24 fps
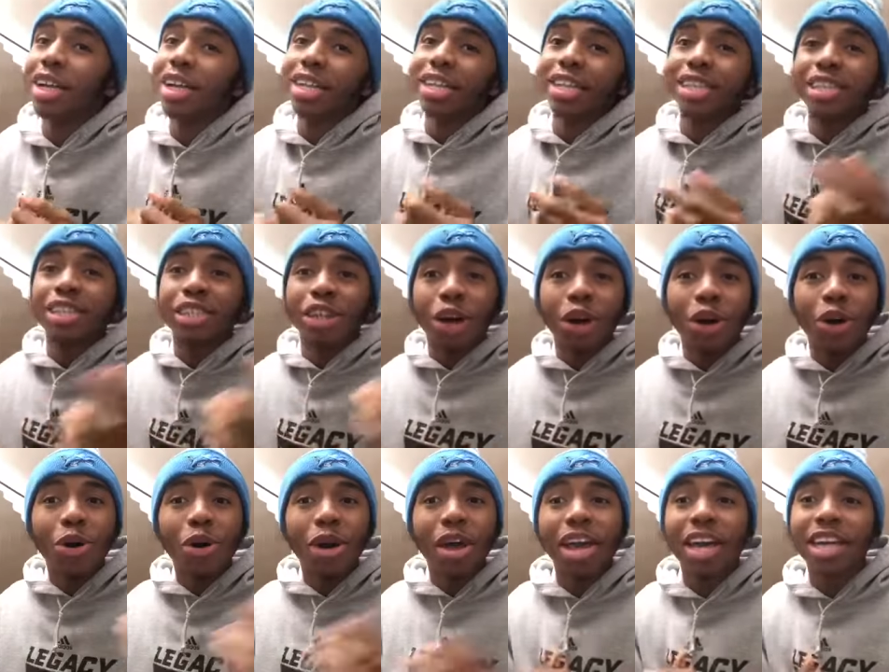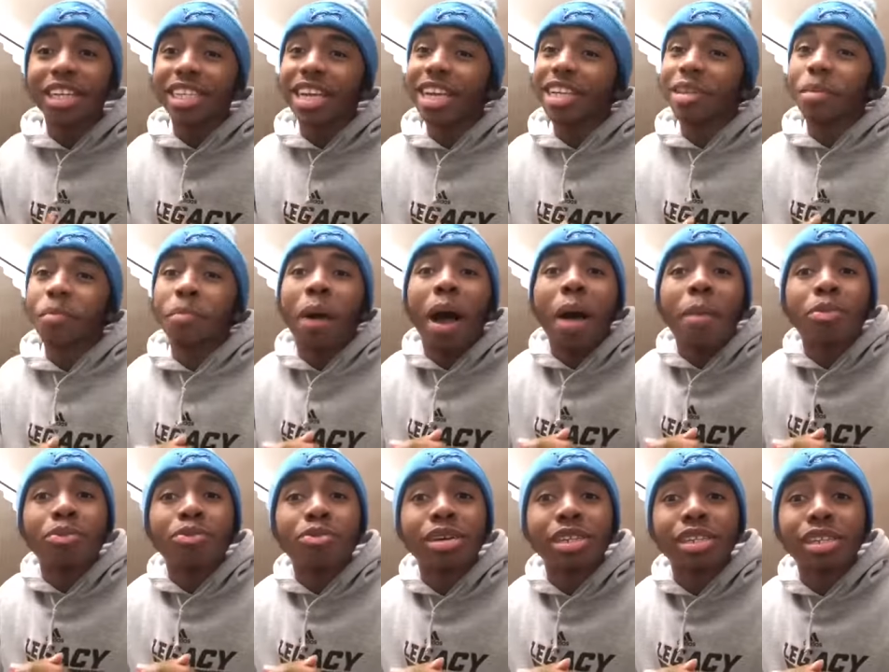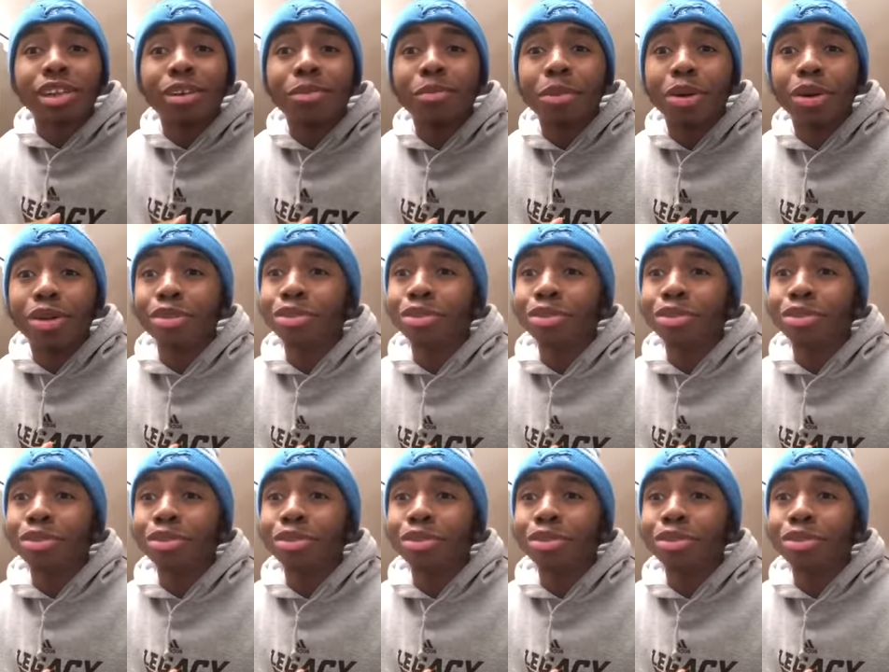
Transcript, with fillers: these old heads ain't the popping ones no more.